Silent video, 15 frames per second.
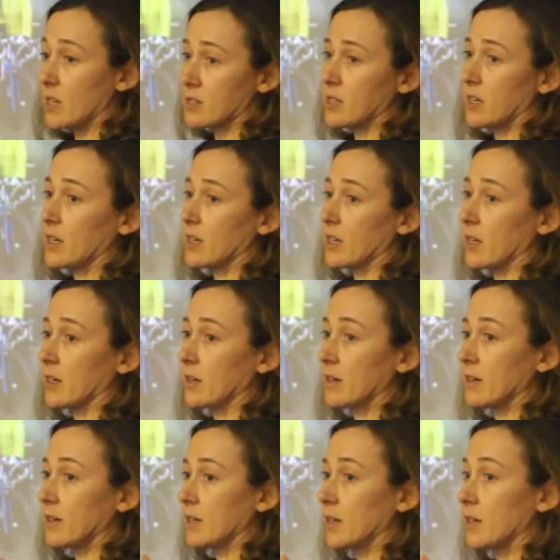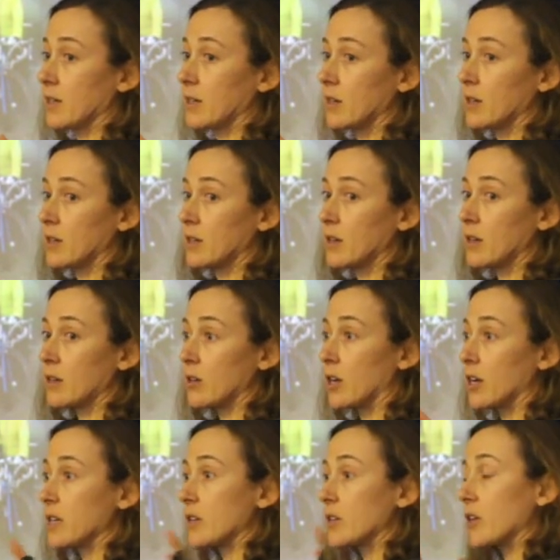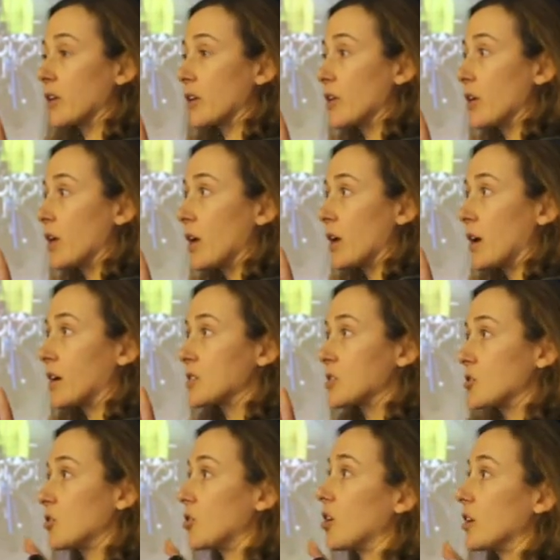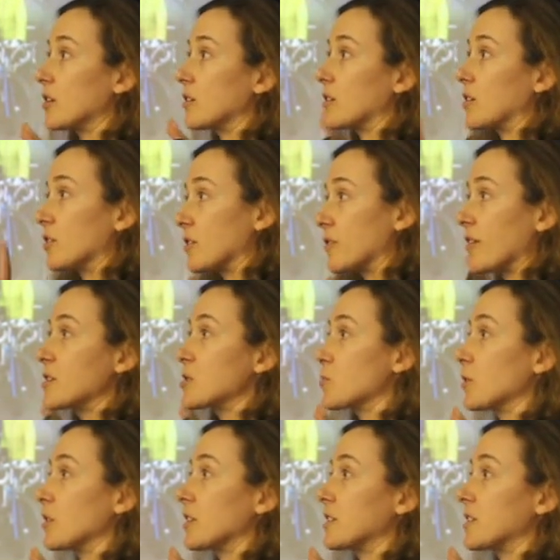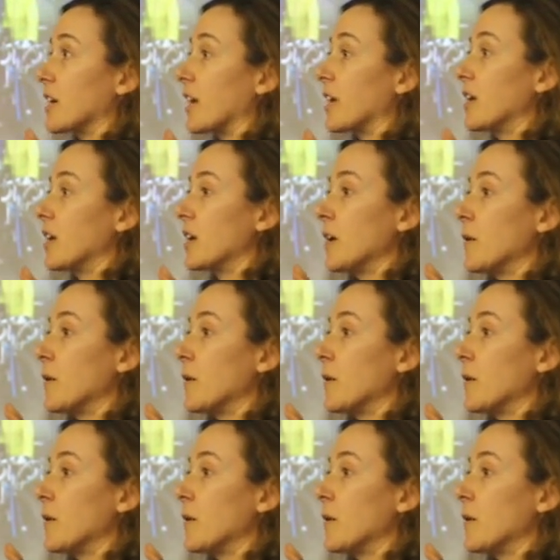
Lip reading: their cycling. Right? I saw on the Facebook the other day